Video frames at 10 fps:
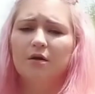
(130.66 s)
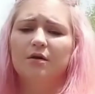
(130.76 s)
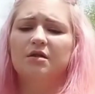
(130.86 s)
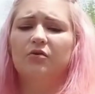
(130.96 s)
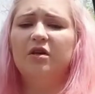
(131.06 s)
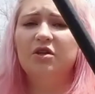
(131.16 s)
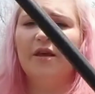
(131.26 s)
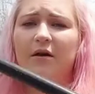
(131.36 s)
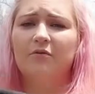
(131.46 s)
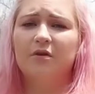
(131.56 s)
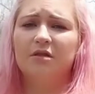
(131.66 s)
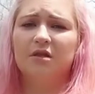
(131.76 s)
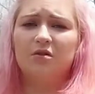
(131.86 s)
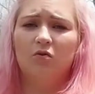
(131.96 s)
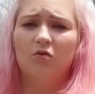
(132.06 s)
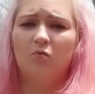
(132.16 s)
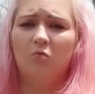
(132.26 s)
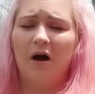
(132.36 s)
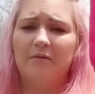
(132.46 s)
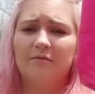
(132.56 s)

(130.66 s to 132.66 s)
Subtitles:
So each count is just 1,